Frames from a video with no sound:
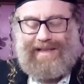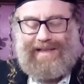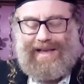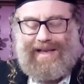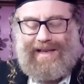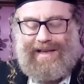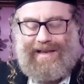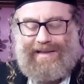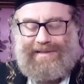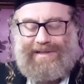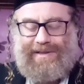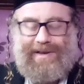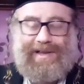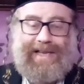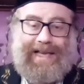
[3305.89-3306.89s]
And uh,
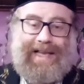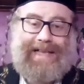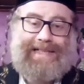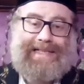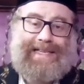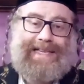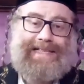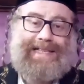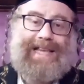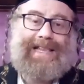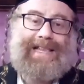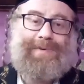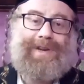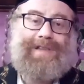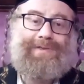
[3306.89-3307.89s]
so he, he
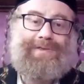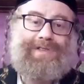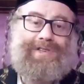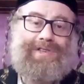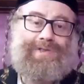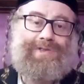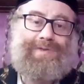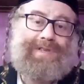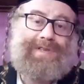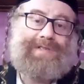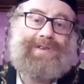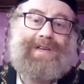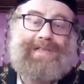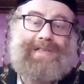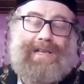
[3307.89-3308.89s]
said, I want to do teshuva.
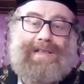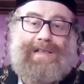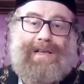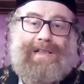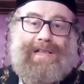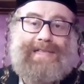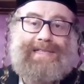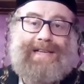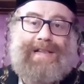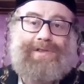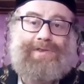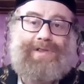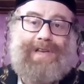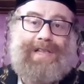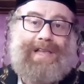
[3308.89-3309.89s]
So I said, uh, let's
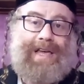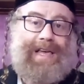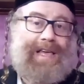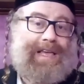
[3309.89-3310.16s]
calculate.